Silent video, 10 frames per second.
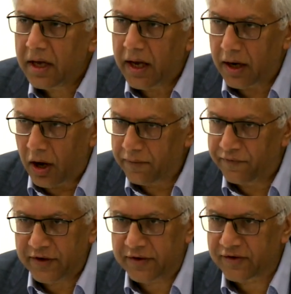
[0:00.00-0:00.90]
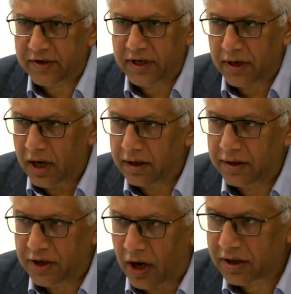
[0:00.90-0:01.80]
and obviously
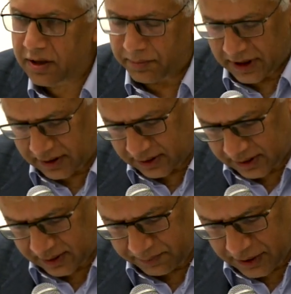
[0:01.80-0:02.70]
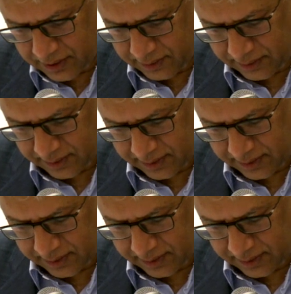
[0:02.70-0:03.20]
undocumented to the bone.